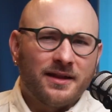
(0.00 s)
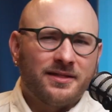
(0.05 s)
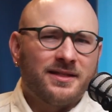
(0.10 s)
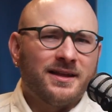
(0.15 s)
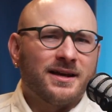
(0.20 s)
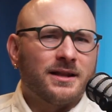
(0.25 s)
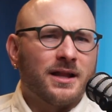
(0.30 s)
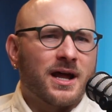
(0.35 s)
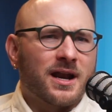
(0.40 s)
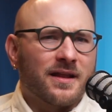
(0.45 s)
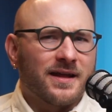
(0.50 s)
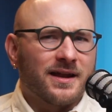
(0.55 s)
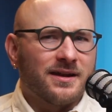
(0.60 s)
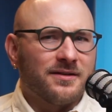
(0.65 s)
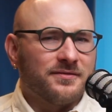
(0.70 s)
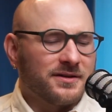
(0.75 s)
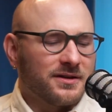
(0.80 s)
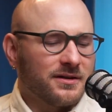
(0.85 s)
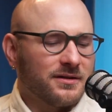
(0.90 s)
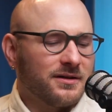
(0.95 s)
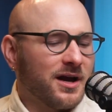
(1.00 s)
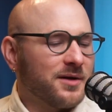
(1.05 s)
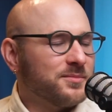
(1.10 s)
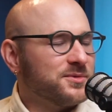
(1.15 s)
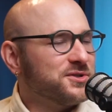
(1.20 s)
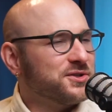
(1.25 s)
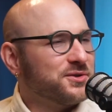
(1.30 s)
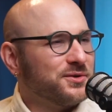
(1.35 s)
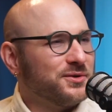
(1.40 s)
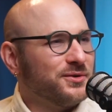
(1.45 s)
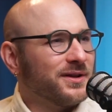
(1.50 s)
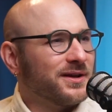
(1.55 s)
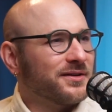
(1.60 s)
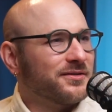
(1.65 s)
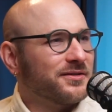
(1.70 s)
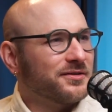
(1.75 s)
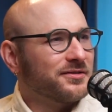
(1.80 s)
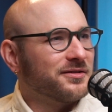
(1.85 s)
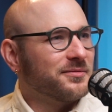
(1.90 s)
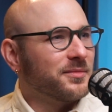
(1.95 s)
think a lot of that even comes through. Like,
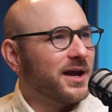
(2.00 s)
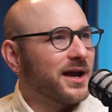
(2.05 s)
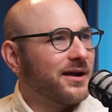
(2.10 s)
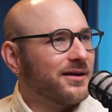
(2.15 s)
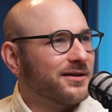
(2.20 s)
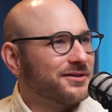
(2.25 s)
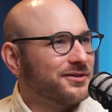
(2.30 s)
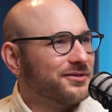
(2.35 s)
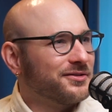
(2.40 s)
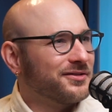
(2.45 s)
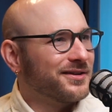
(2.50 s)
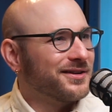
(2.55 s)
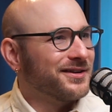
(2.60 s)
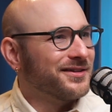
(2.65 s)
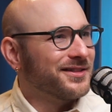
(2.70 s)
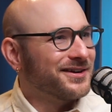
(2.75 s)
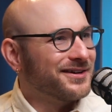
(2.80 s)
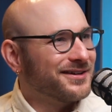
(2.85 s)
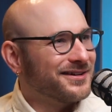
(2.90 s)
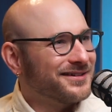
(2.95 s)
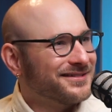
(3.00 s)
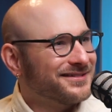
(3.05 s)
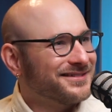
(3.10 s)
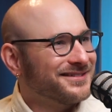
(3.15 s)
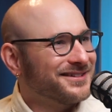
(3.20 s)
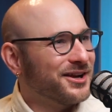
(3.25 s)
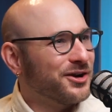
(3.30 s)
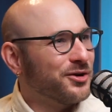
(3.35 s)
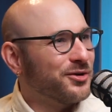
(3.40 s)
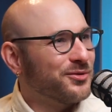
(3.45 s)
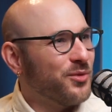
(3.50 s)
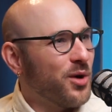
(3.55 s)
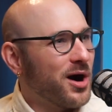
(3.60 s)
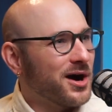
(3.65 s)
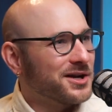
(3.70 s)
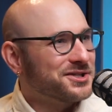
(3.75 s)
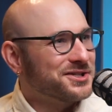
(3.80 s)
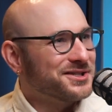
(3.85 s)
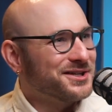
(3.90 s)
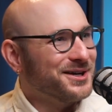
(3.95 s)
there's some characters there that are you know
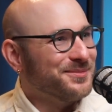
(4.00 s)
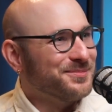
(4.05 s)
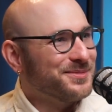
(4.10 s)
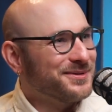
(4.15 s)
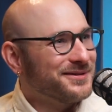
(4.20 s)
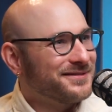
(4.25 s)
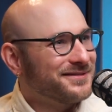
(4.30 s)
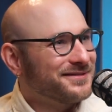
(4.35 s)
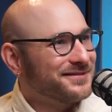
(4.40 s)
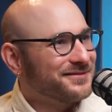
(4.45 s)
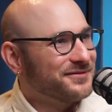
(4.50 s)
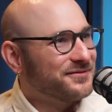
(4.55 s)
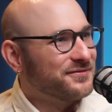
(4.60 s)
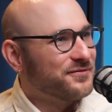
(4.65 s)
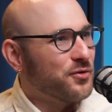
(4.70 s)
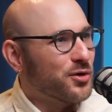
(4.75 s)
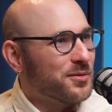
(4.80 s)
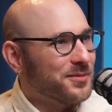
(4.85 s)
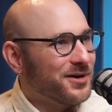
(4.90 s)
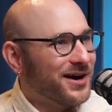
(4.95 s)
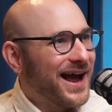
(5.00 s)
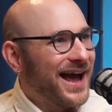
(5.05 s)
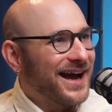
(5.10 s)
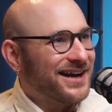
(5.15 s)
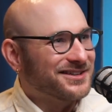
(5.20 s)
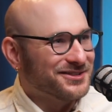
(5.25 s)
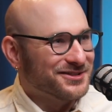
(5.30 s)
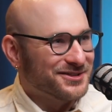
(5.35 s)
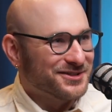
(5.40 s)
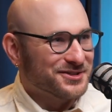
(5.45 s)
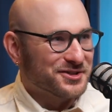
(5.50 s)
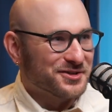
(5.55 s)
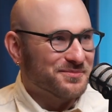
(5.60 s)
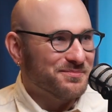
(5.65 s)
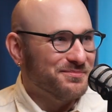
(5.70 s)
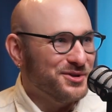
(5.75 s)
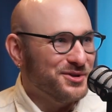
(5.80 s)
washed up former actors or oh,